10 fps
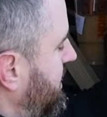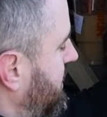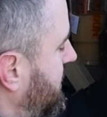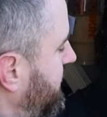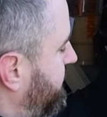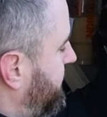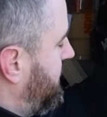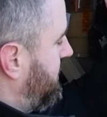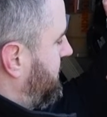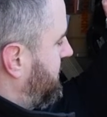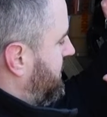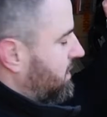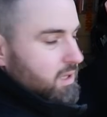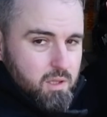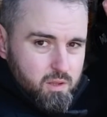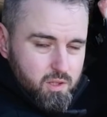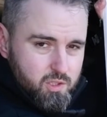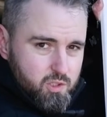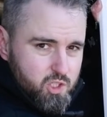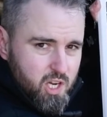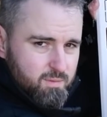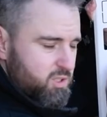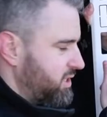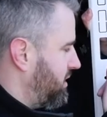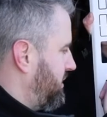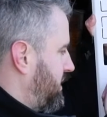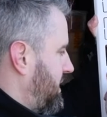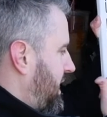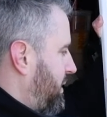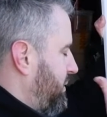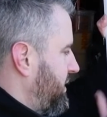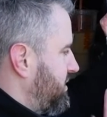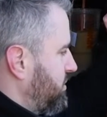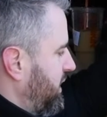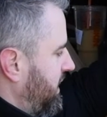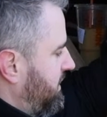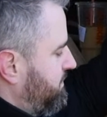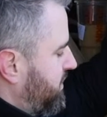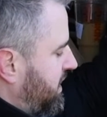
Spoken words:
lift this jam shield out this way,